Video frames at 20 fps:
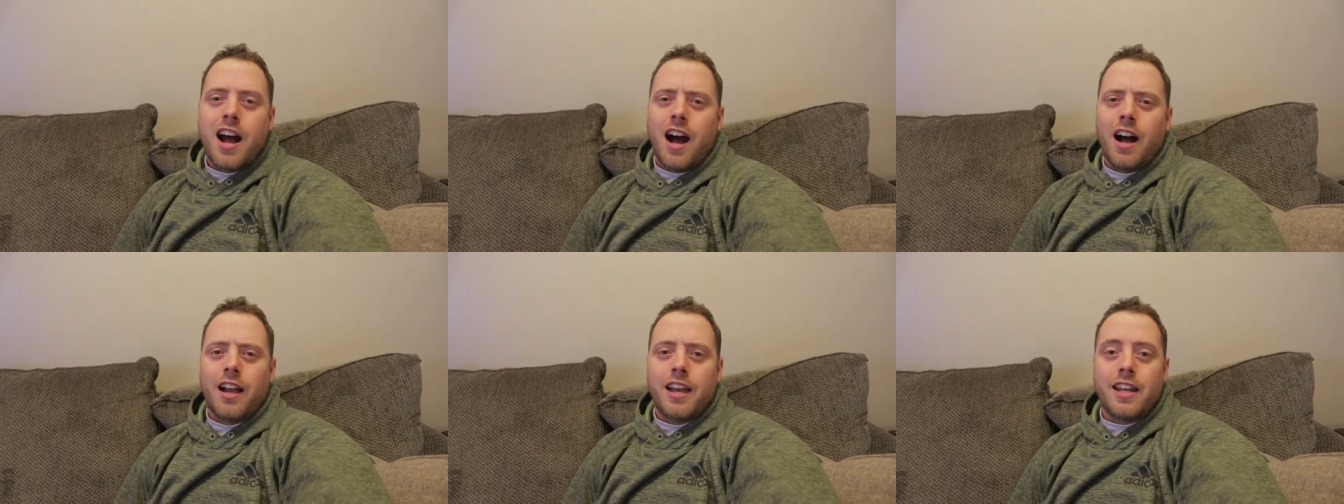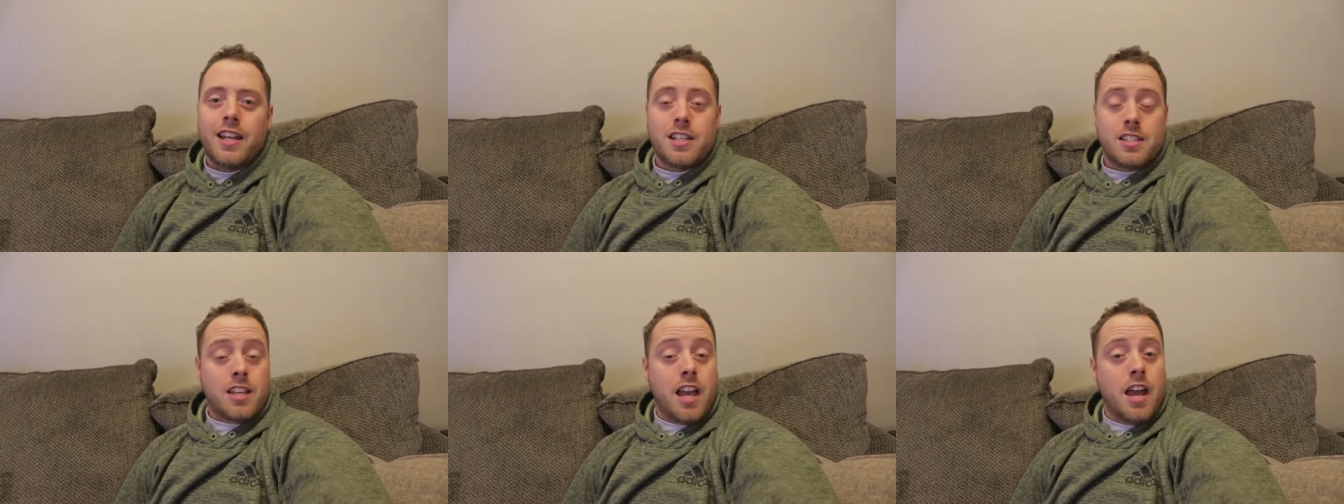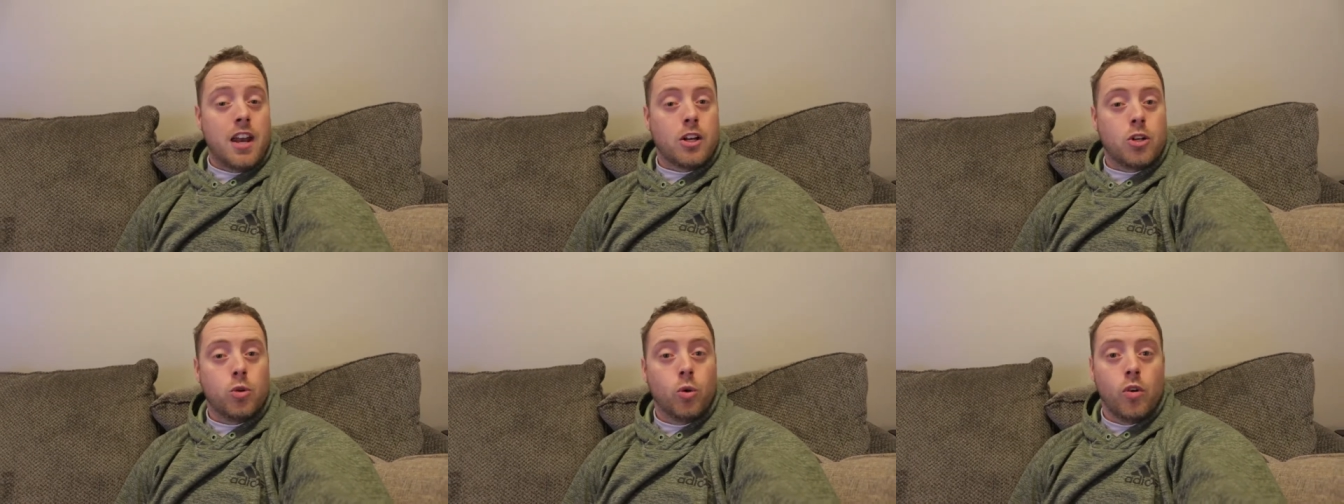Uh, it is
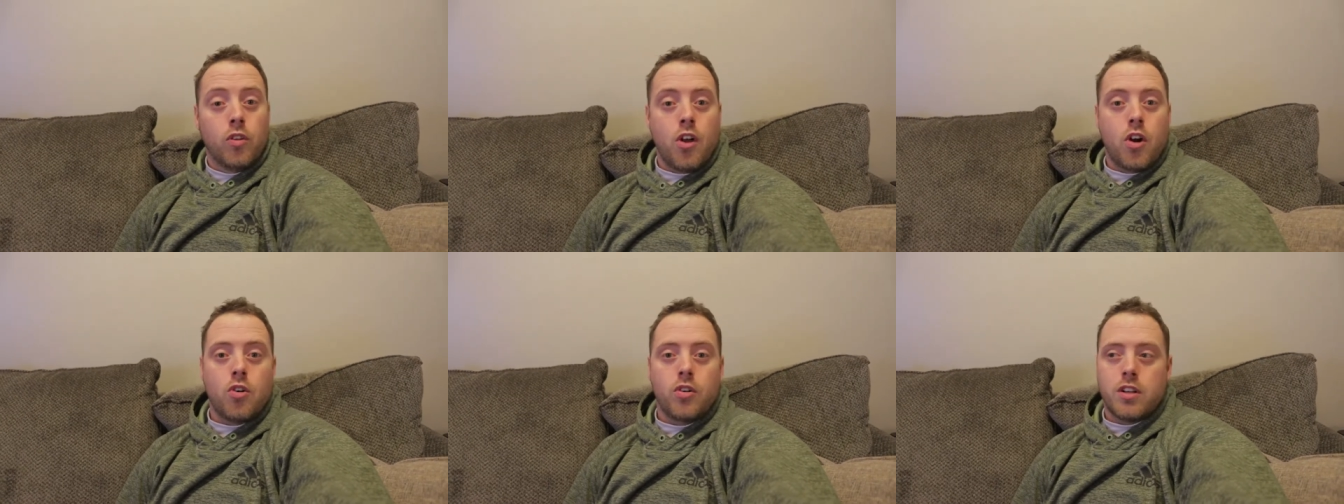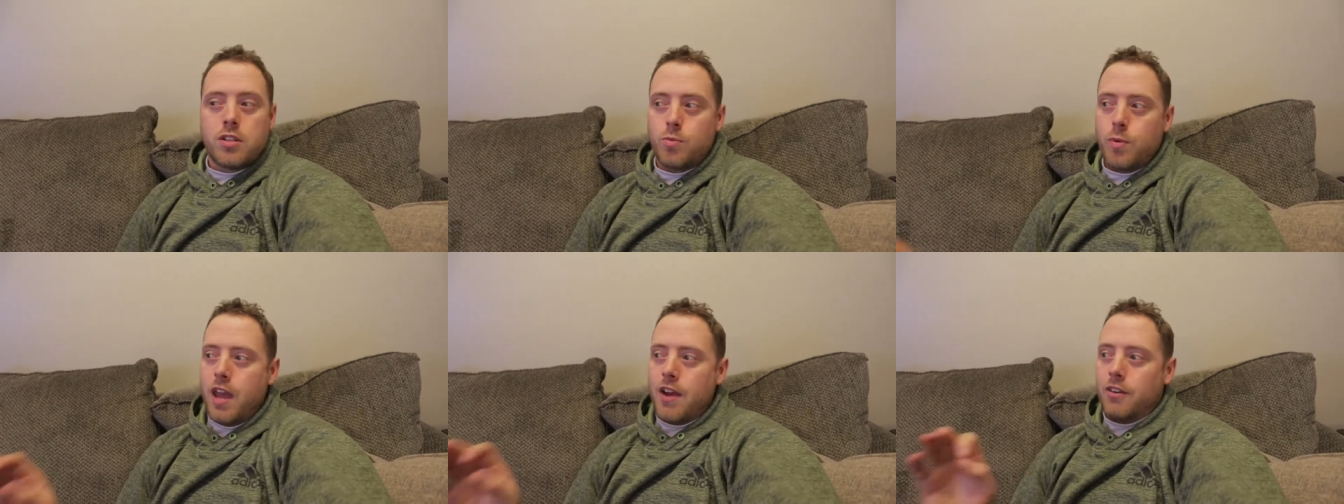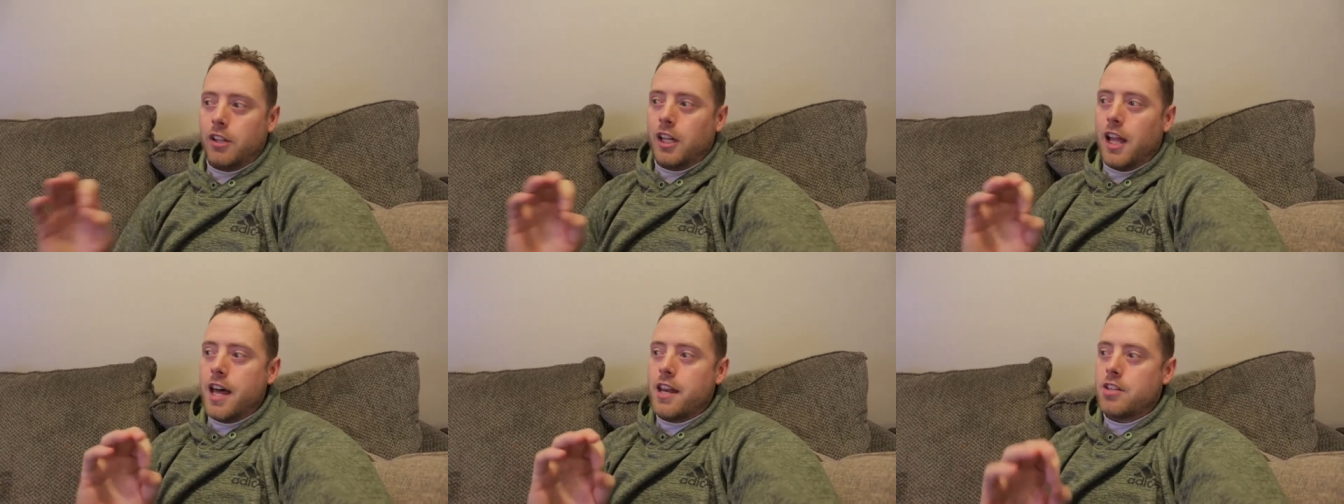kind of cool though because we
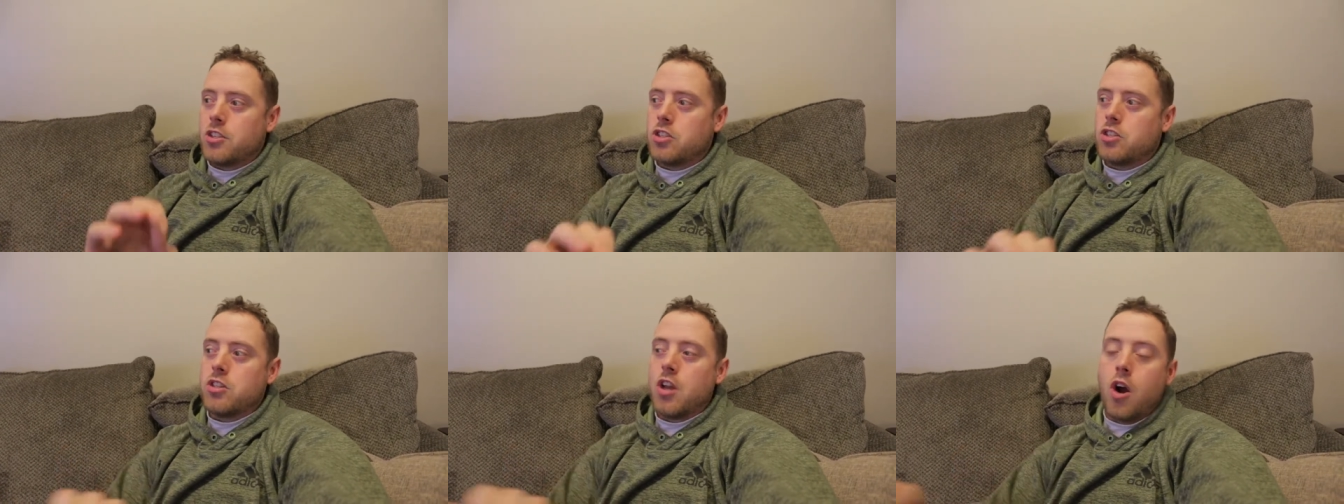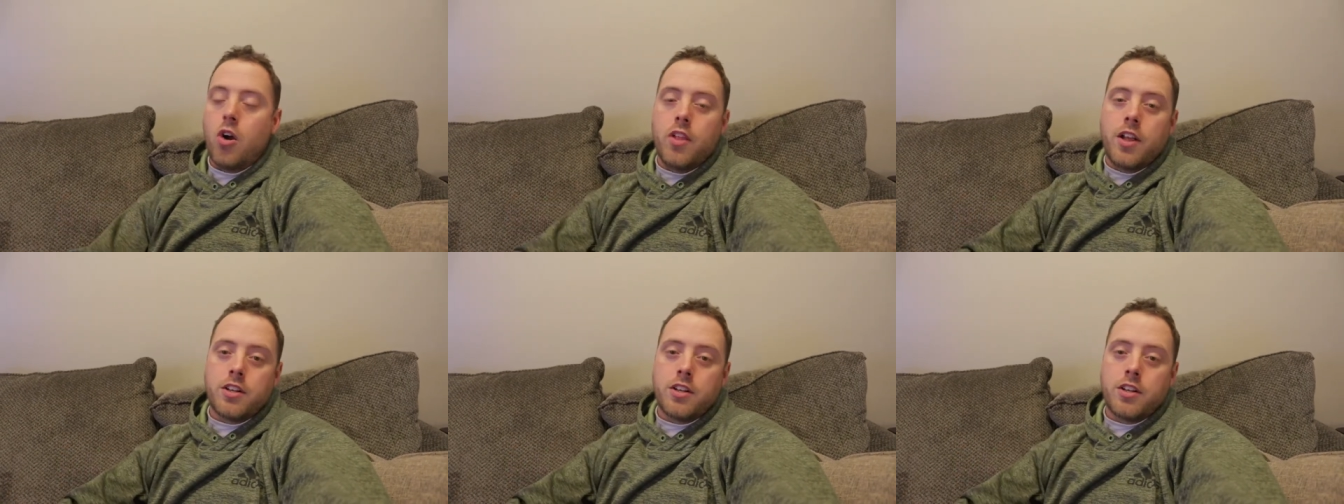have a lot of snow